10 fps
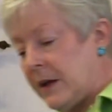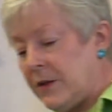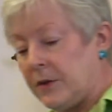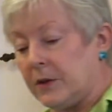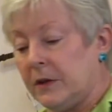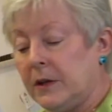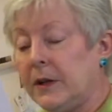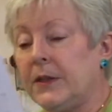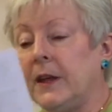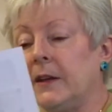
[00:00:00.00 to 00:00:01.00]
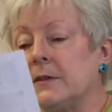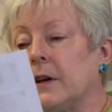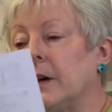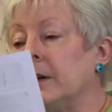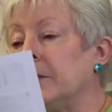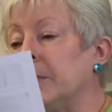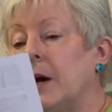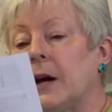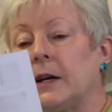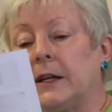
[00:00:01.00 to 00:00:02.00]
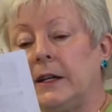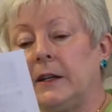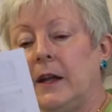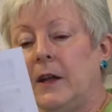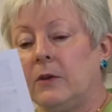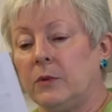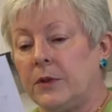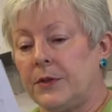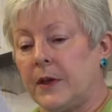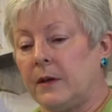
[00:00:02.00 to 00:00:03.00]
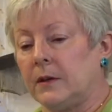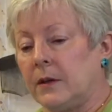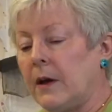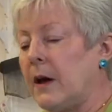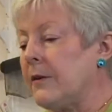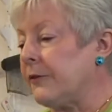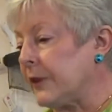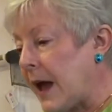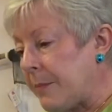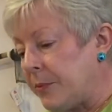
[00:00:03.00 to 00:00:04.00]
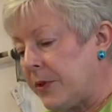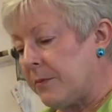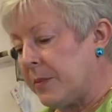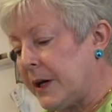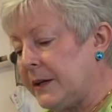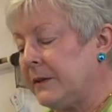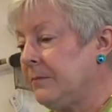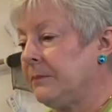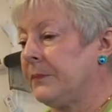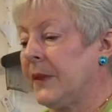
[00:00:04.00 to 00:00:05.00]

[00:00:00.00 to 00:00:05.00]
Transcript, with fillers: other things on the pocket with a flap with a button,